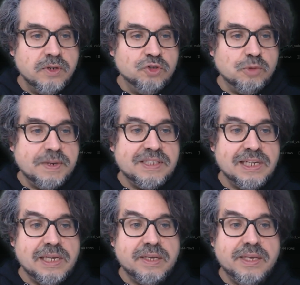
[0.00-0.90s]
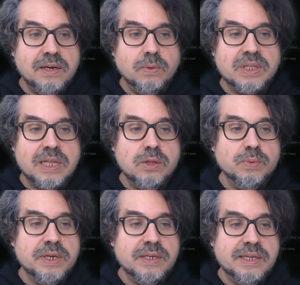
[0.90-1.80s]
So basically here what I'm
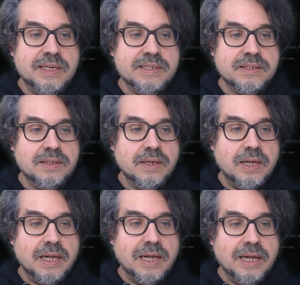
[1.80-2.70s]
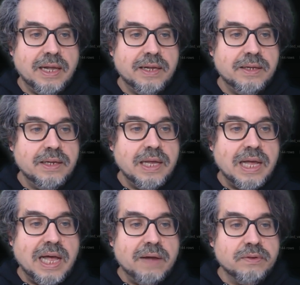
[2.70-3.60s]
doing is, out
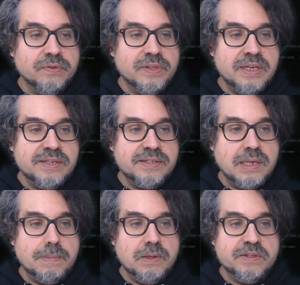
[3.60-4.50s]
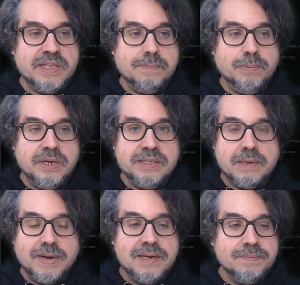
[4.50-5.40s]
of this 10-minute sample
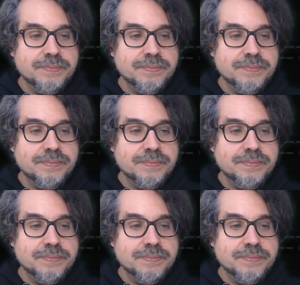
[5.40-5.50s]
interval,